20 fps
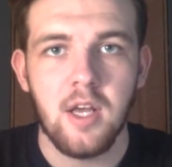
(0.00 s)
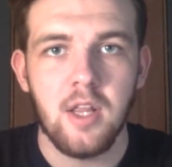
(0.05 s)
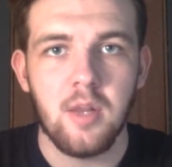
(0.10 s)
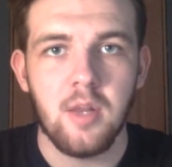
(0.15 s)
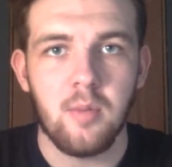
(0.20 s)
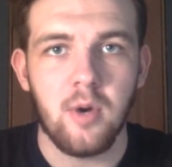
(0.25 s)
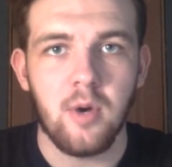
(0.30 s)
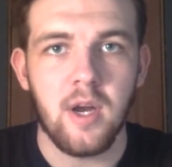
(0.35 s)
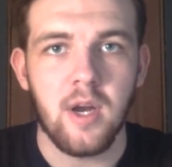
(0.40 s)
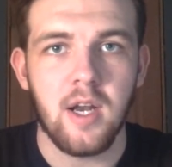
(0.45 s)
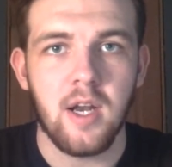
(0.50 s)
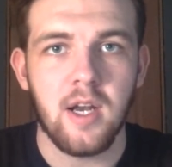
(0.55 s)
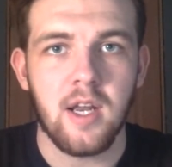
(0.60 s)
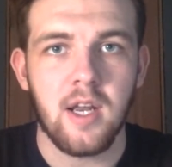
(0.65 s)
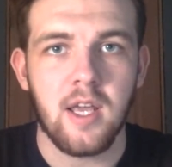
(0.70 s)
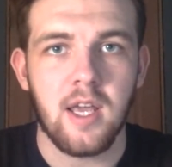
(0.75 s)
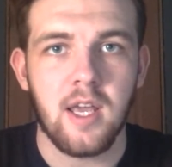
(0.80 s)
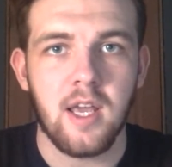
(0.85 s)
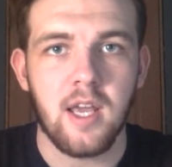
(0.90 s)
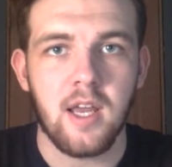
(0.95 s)
the brain
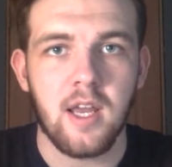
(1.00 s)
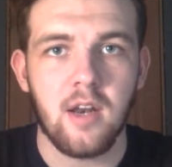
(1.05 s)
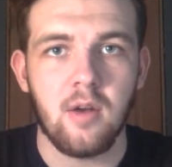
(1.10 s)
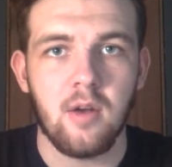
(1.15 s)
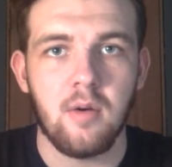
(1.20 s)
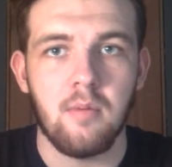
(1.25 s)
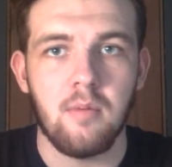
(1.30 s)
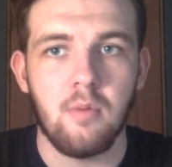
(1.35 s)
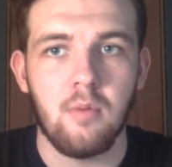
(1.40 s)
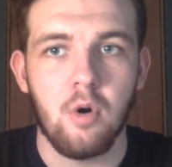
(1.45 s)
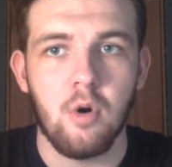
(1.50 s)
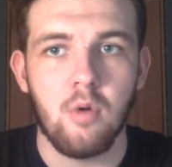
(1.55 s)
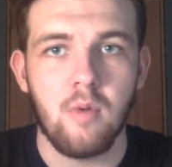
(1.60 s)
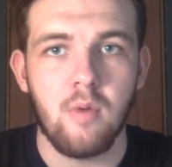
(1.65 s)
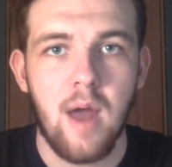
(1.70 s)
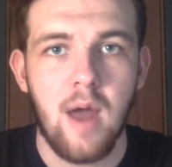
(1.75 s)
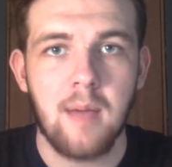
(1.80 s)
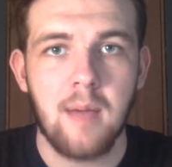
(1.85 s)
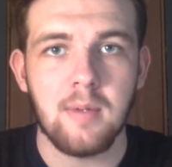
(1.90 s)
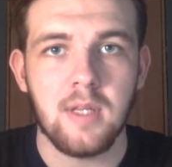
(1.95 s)
can more
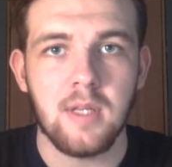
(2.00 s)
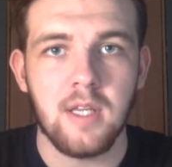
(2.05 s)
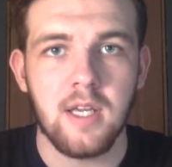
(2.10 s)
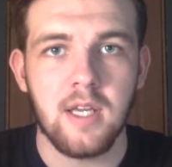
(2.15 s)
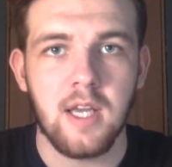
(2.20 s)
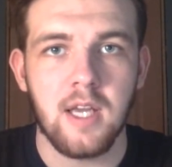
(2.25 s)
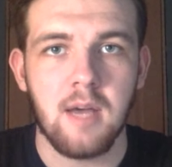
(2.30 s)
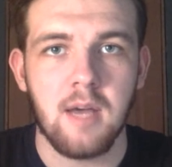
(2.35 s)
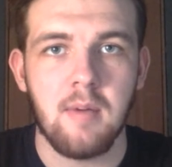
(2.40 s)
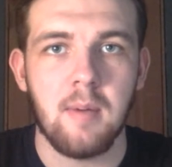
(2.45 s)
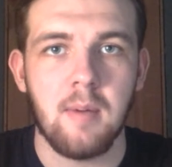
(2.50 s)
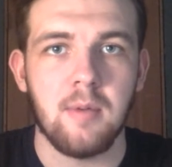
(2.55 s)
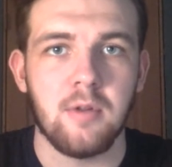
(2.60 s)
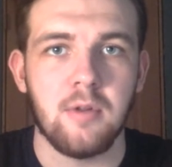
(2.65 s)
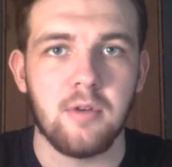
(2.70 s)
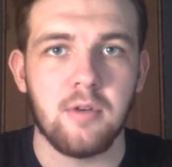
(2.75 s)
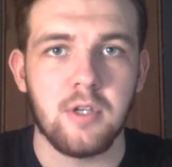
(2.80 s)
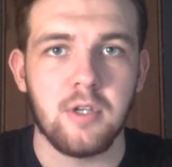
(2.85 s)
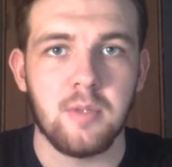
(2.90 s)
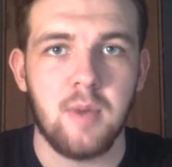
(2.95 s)
rapidly come up with a
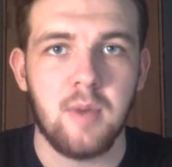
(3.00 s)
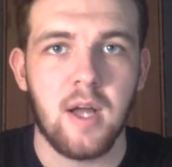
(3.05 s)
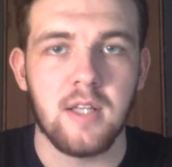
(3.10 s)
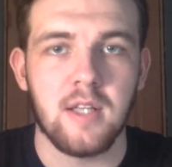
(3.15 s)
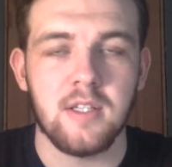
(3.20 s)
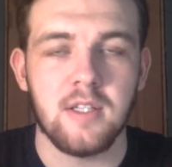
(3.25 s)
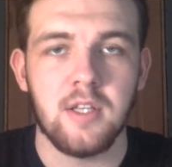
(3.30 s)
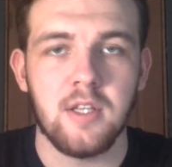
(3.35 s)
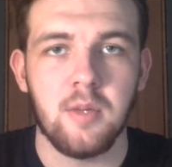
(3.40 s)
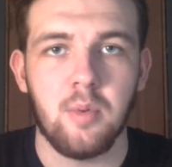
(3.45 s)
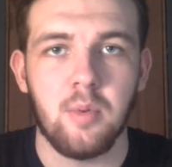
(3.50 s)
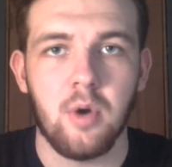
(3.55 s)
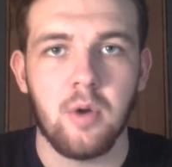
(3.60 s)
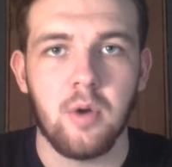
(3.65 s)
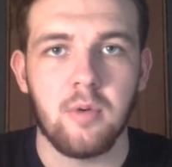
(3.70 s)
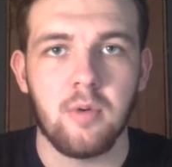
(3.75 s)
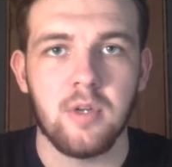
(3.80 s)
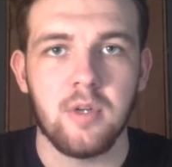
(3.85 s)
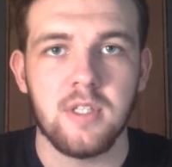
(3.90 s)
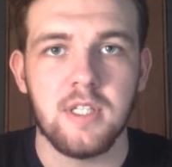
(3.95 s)
response to the point
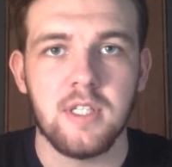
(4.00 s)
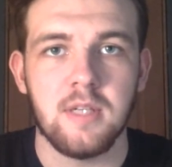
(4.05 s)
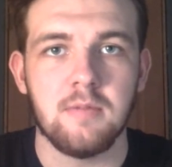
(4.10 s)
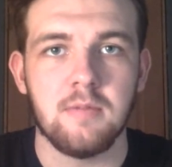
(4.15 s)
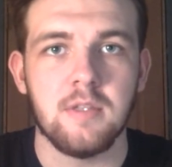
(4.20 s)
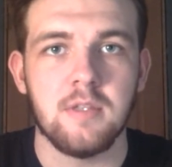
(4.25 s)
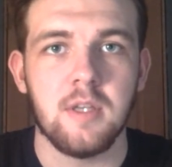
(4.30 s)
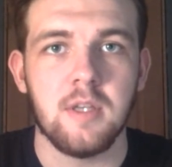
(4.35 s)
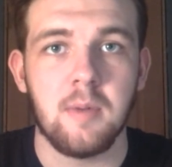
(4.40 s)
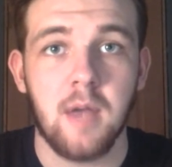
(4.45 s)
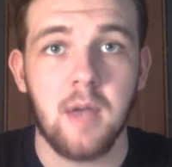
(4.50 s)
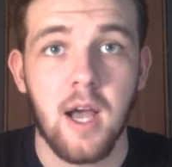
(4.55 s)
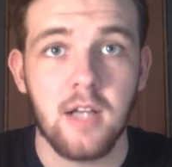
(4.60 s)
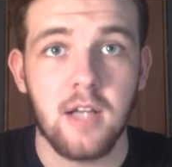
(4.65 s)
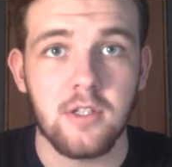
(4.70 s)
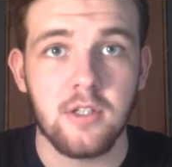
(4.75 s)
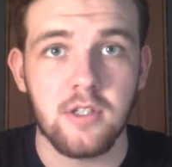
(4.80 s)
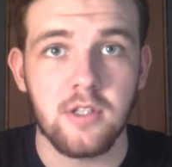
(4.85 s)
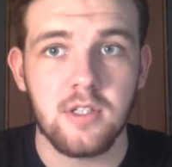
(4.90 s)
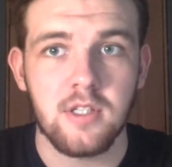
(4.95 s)
where it seems
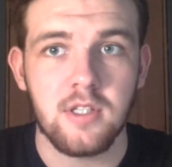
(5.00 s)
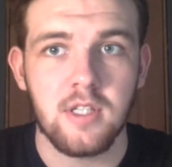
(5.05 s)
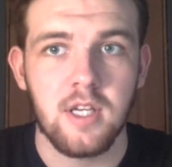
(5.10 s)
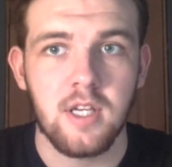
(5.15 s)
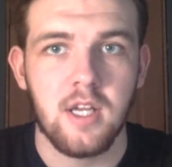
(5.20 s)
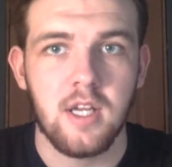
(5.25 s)
subconscious.